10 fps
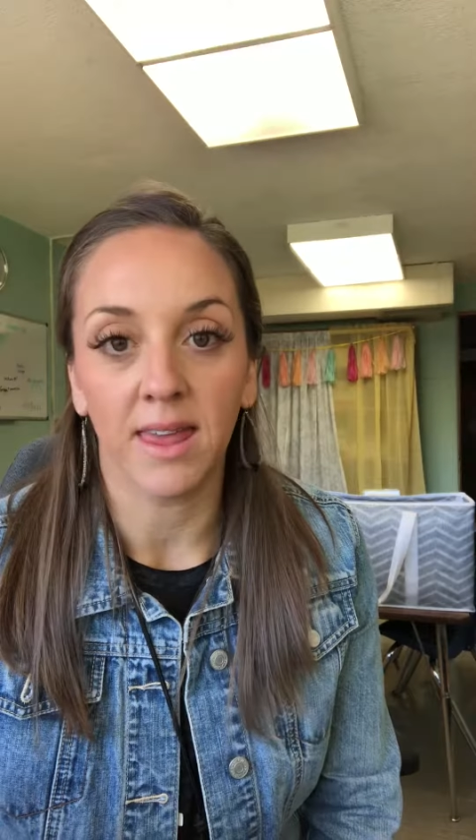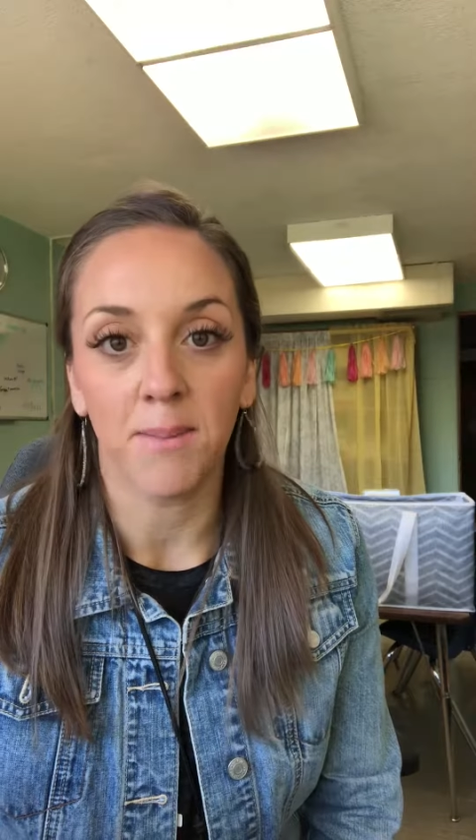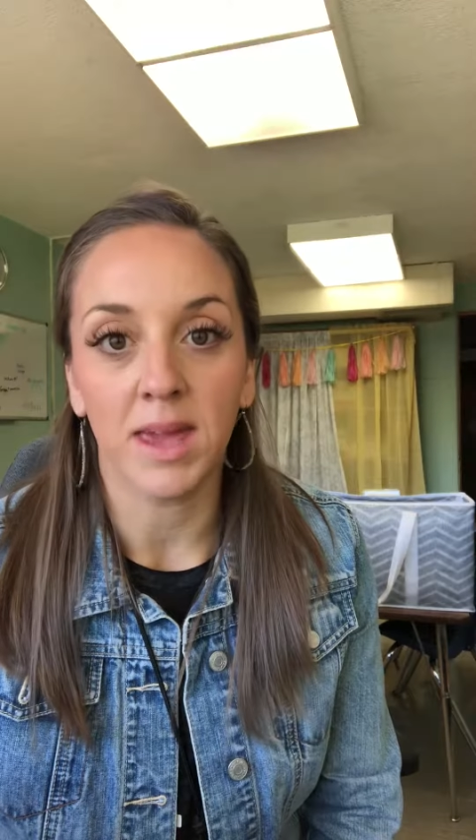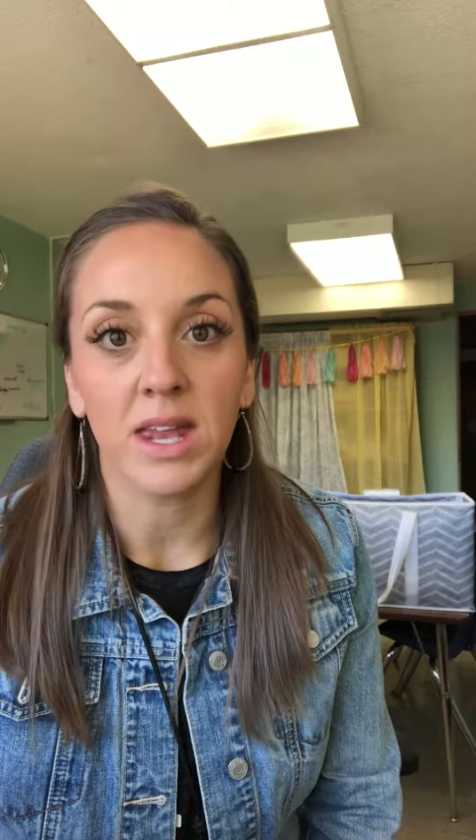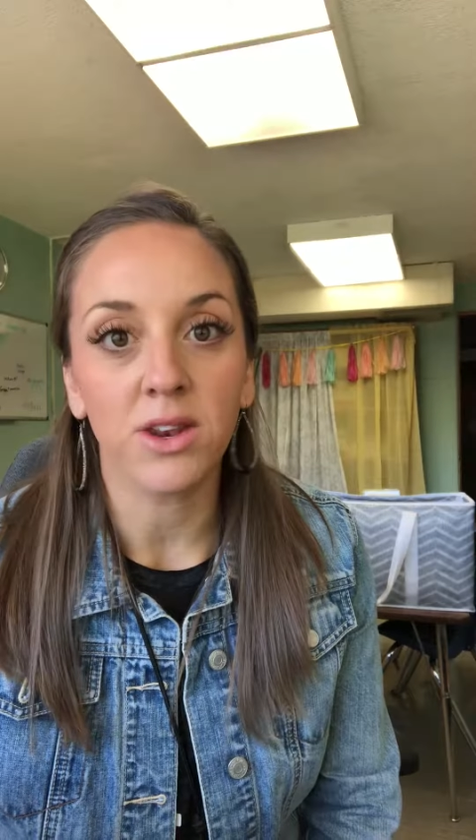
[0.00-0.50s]

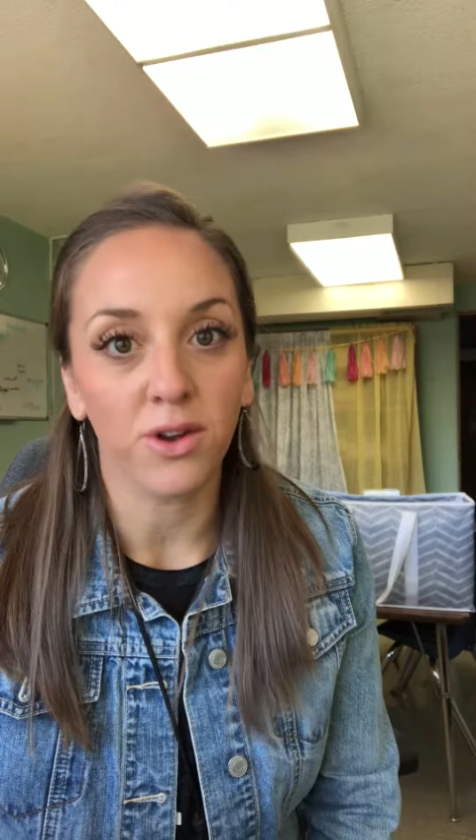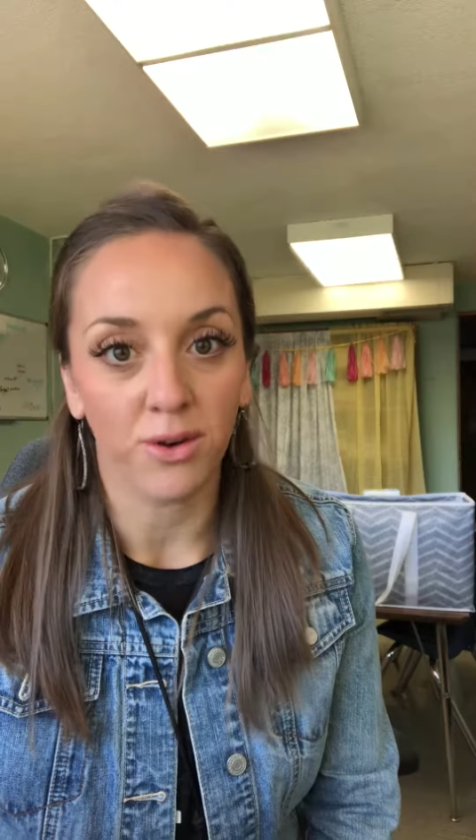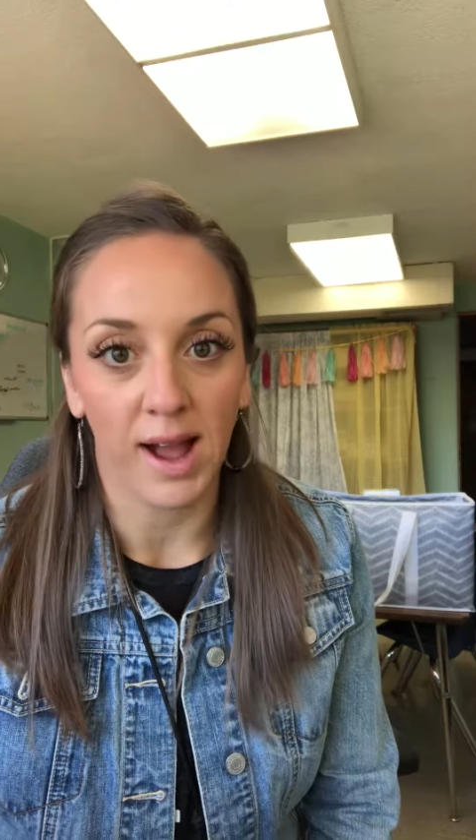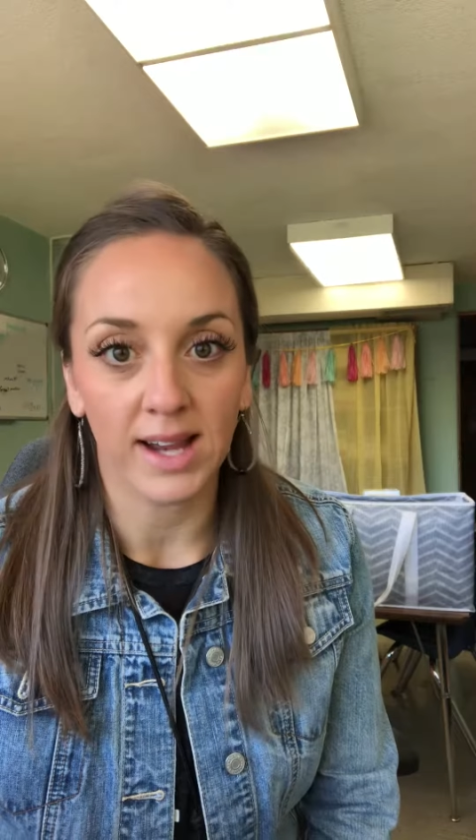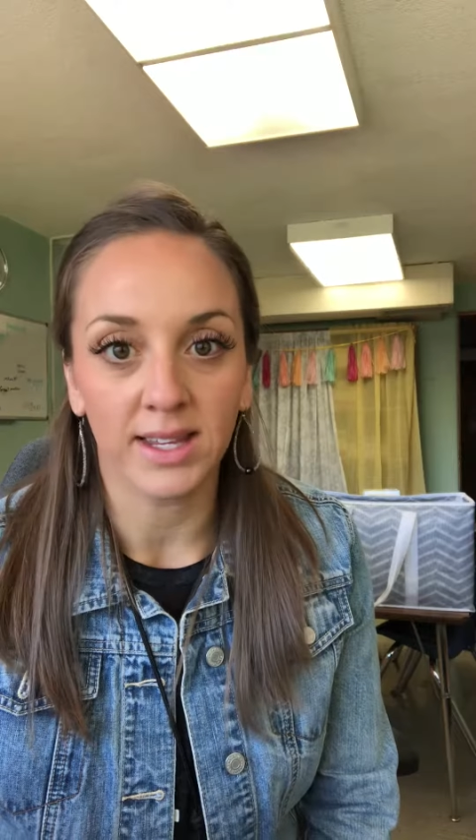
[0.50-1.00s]
them
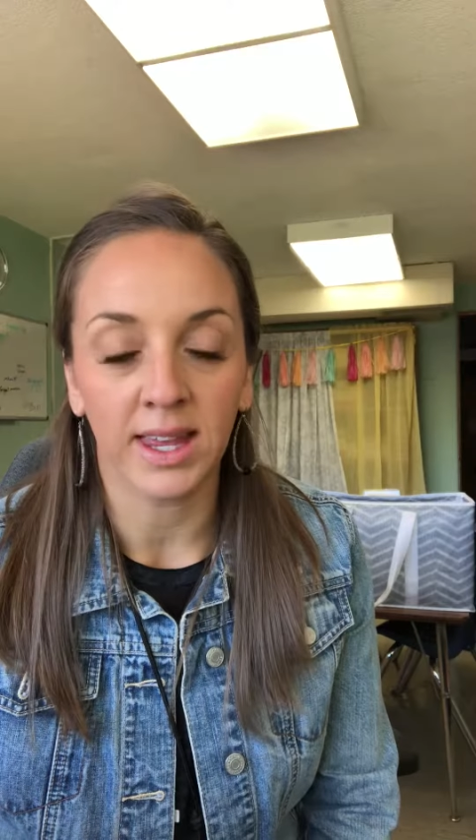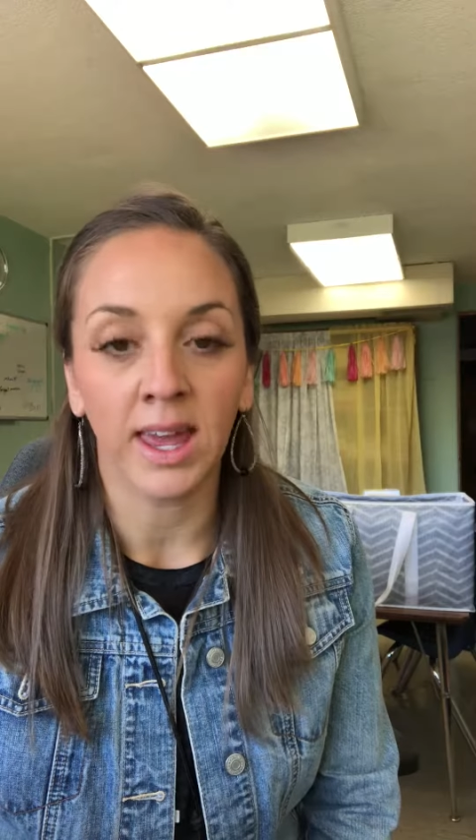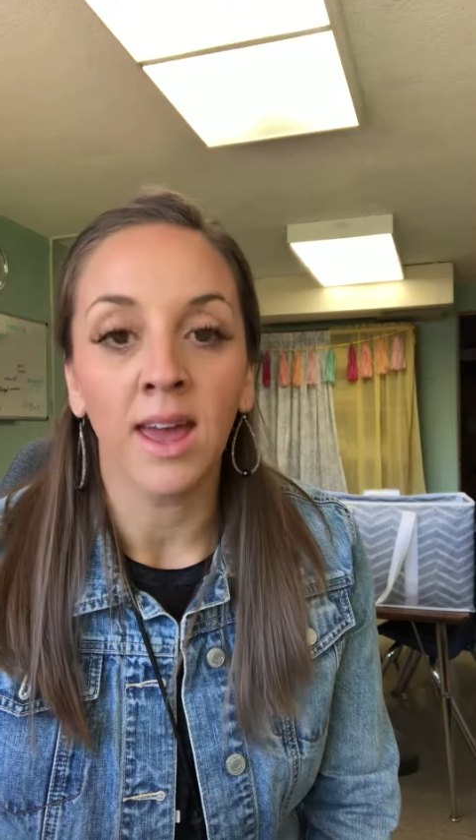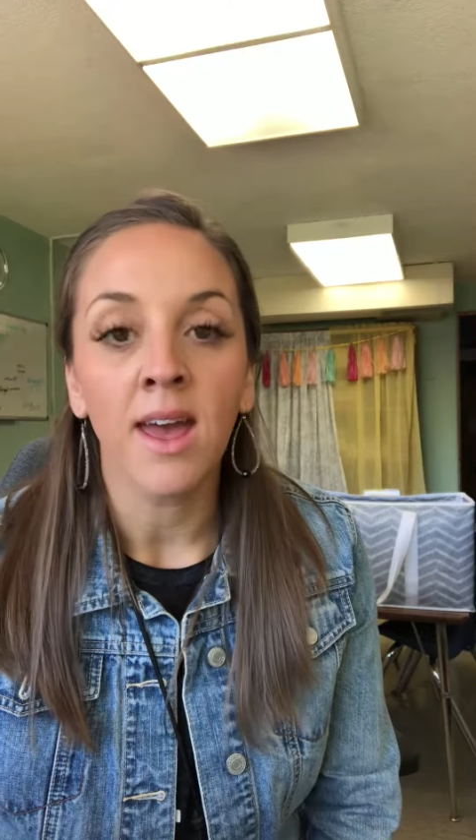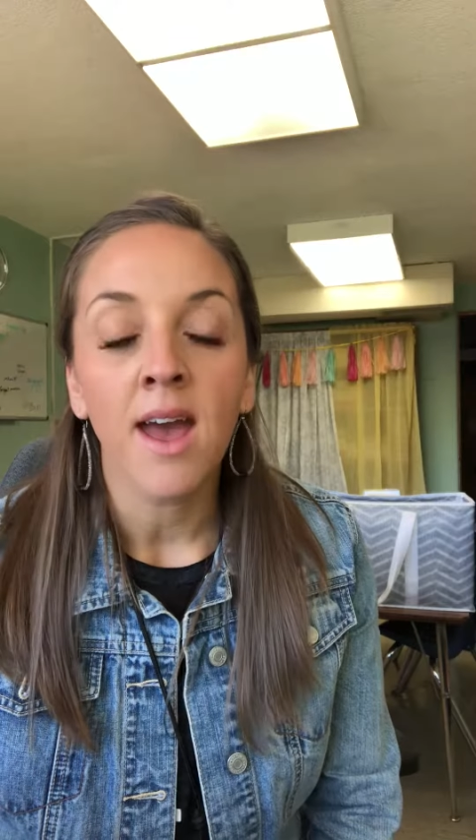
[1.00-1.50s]
incorrectly